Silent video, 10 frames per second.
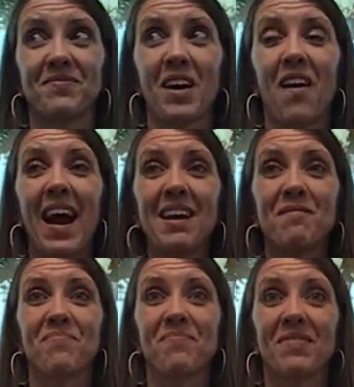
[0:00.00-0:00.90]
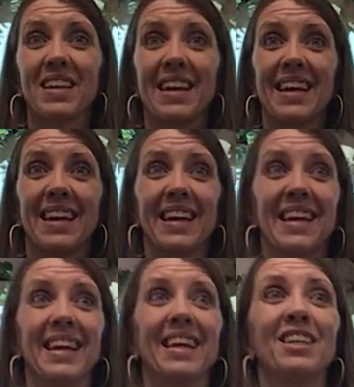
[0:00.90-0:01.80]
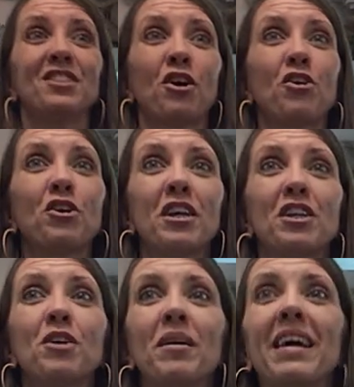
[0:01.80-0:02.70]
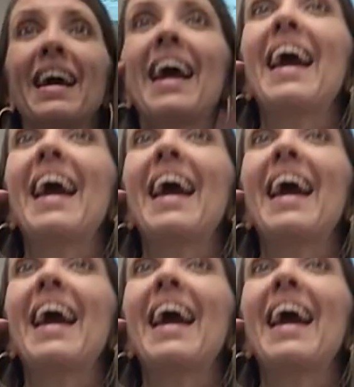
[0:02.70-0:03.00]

all right? So you can do it,